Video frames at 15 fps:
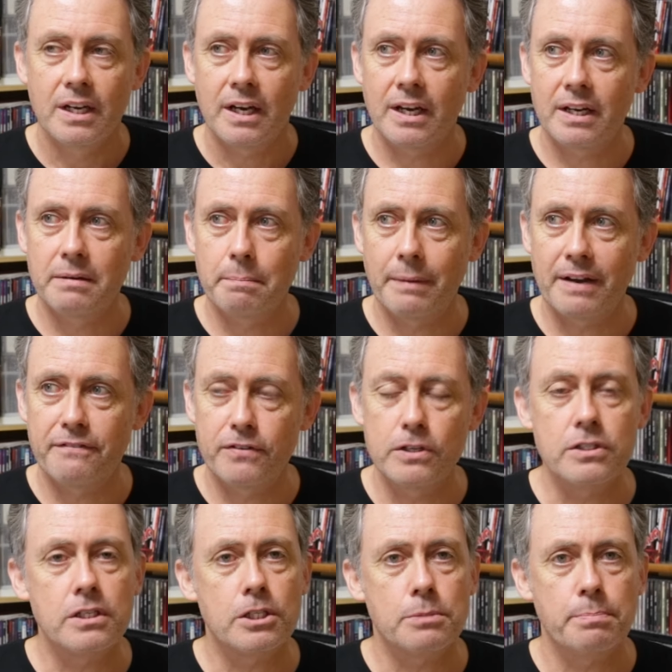And my
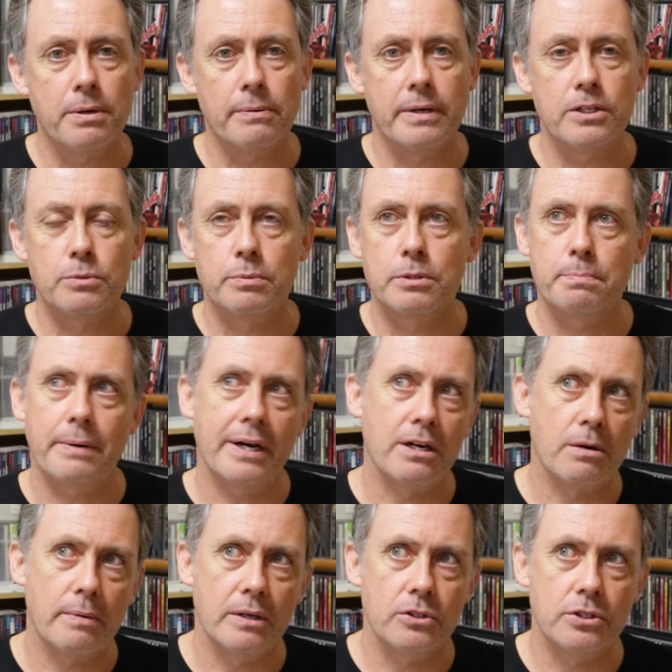first experience was
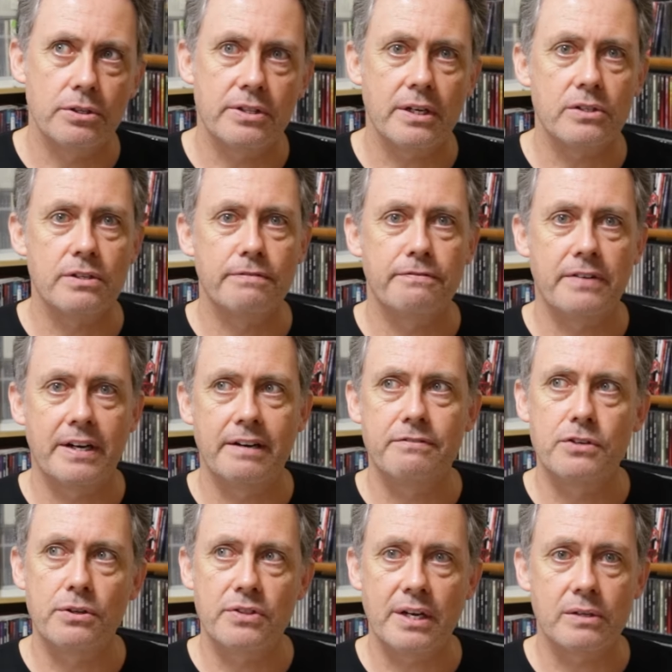back around
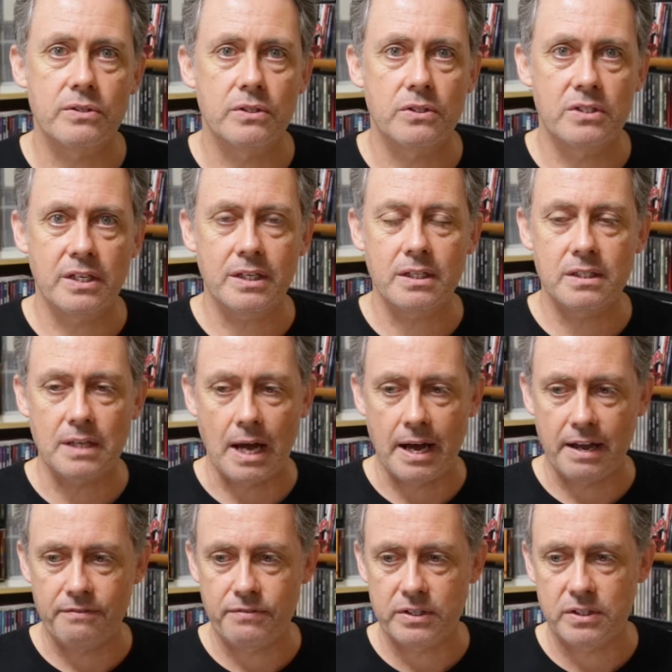2005, 2006.
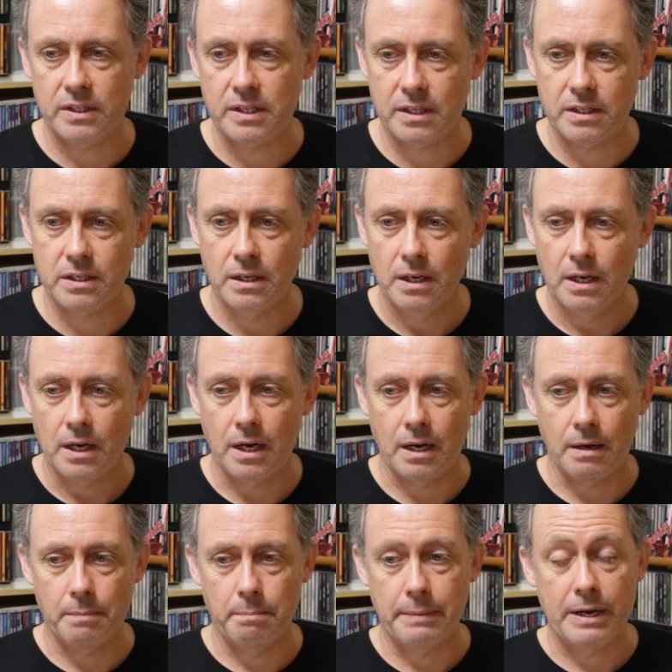I visited
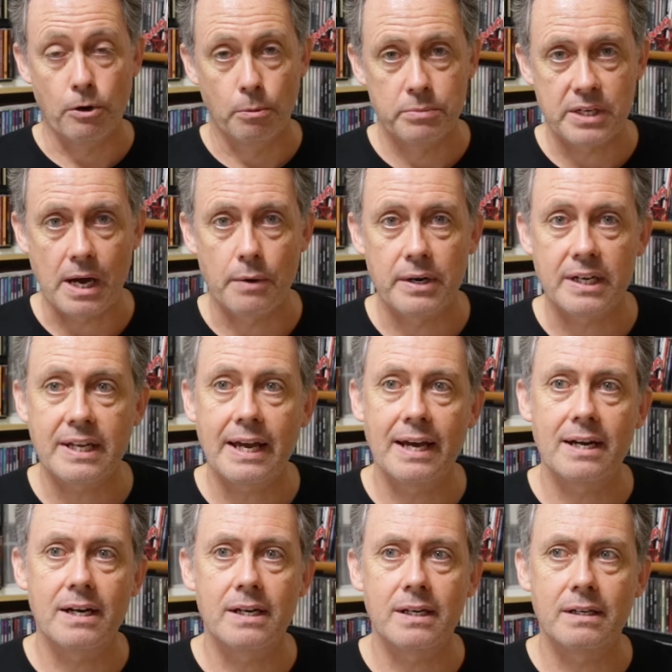my hometown in
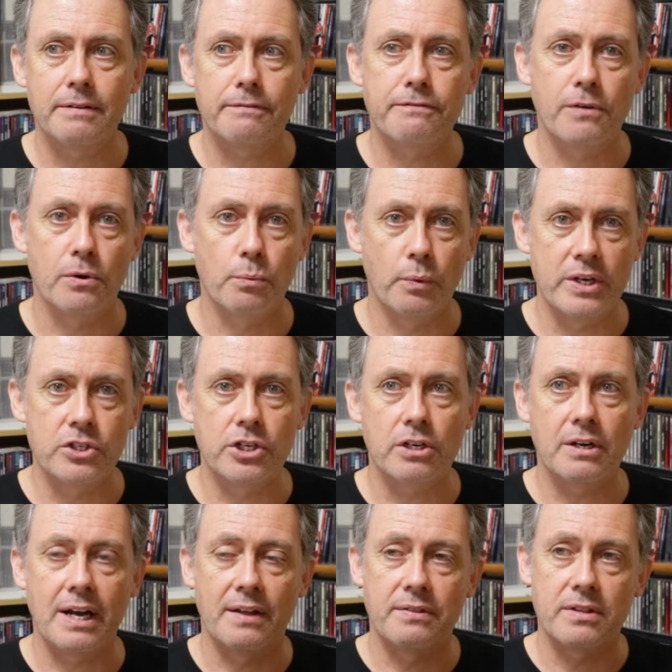Canada for
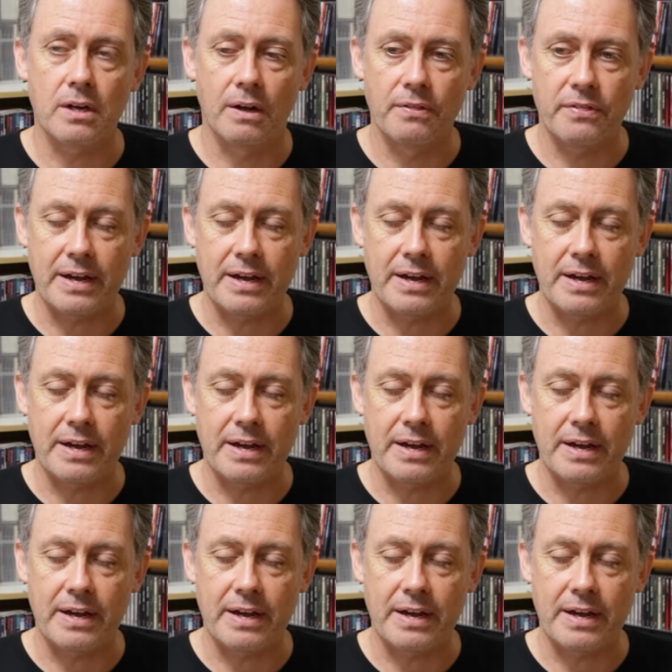winter, and